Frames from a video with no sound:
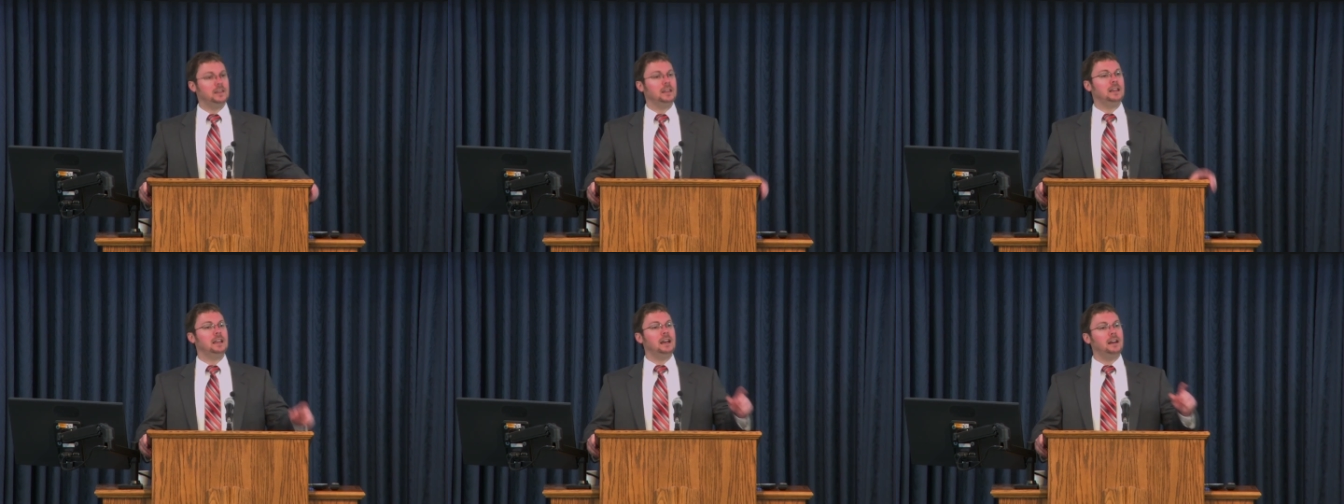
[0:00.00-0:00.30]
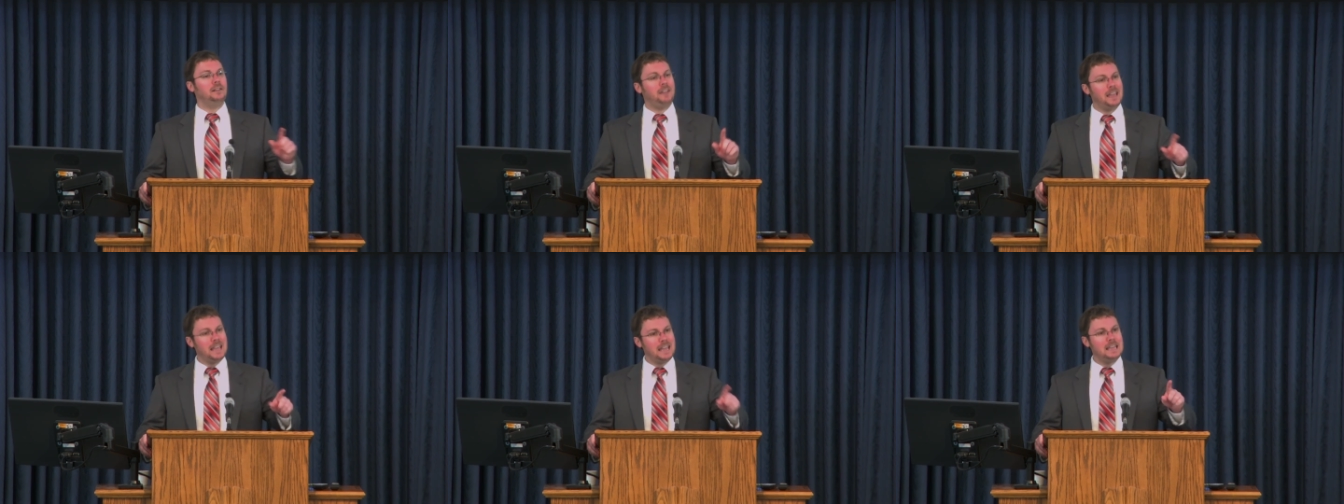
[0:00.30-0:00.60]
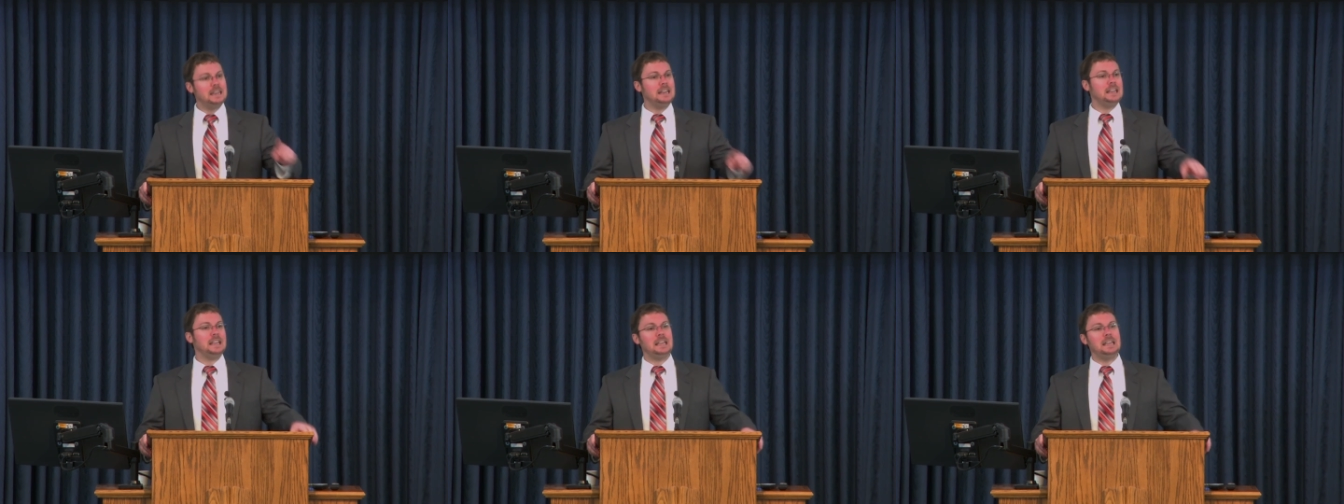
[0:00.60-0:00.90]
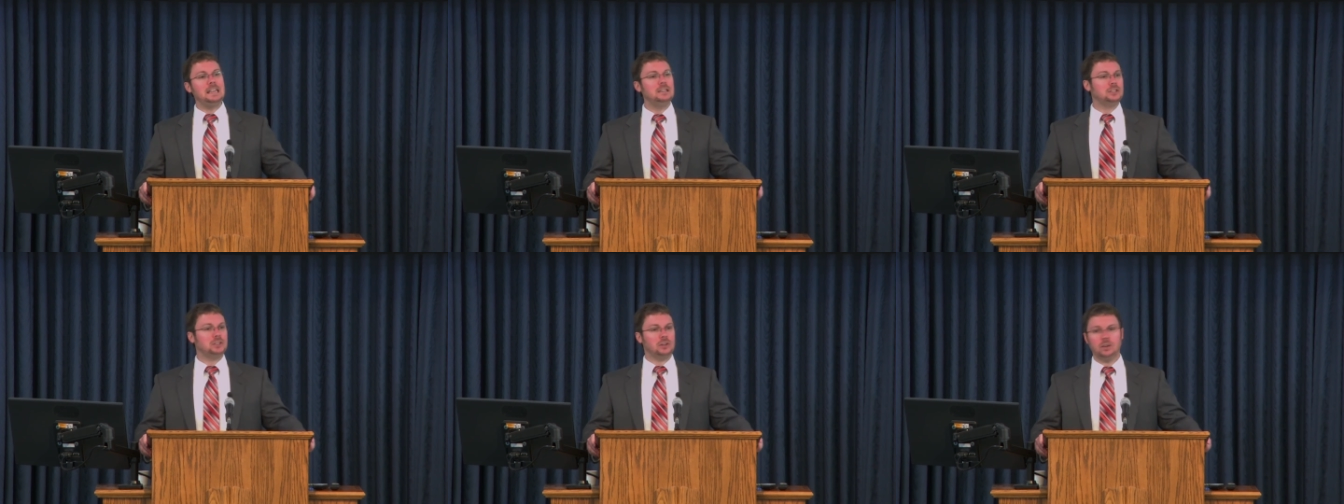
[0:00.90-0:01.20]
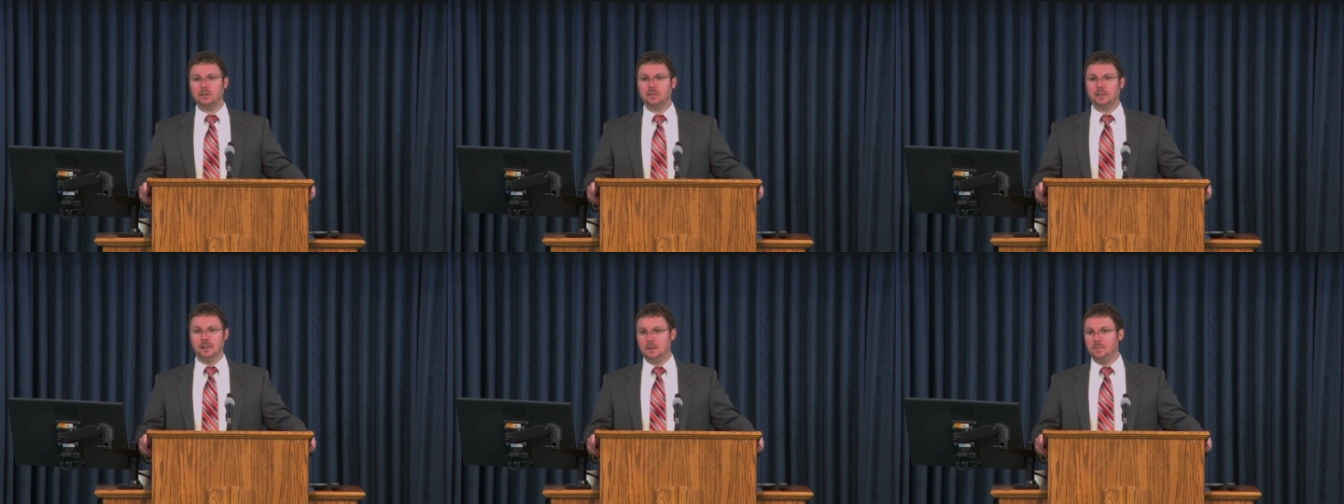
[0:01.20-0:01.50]
of hating his
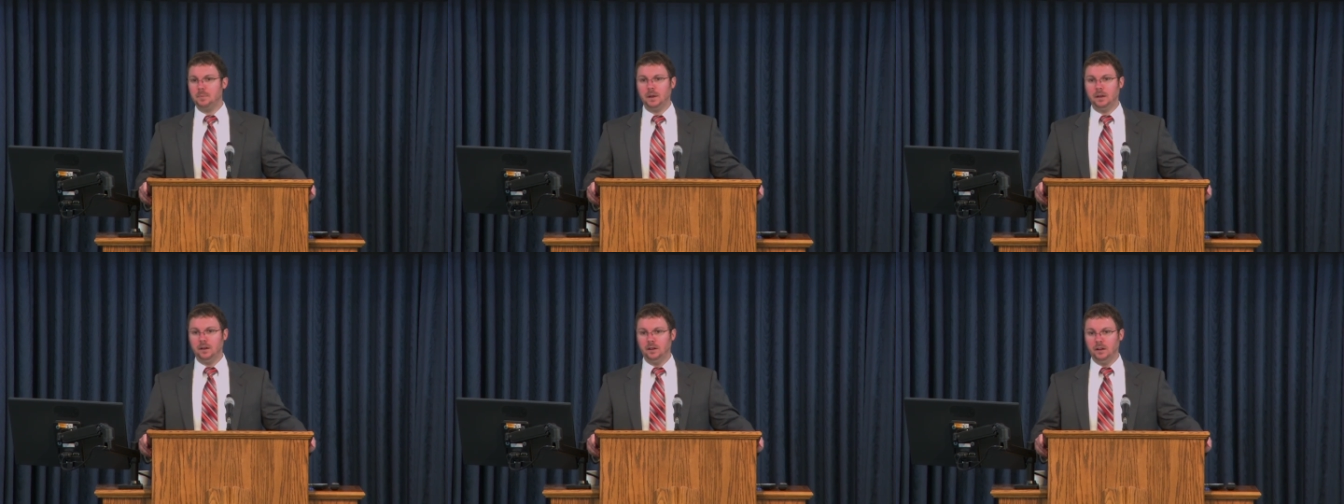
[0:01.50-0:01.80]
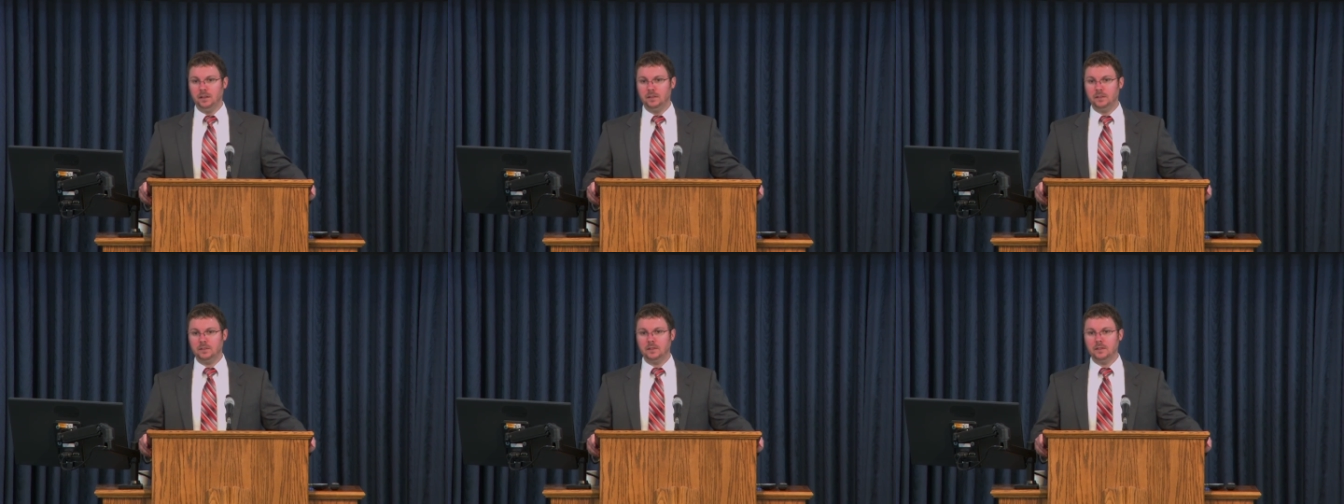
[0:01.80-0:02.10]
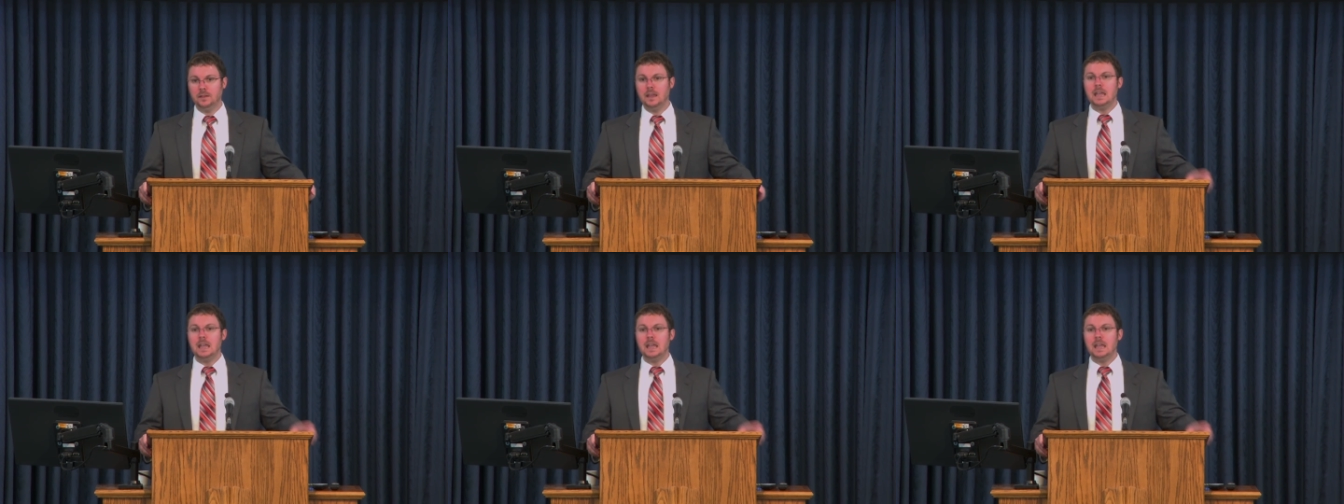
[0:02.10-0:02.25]
earthly parents